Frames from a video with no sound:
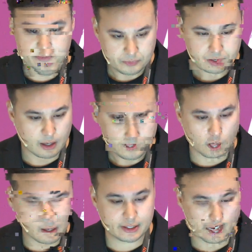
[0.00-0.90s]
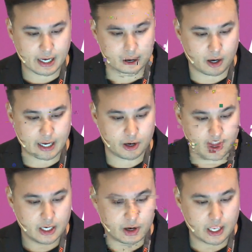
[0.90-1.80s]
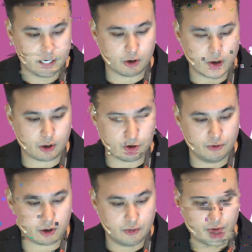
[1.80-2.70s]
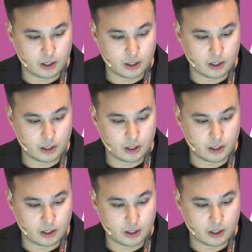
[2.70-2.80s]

you can tell whether it's us or whether it's you, because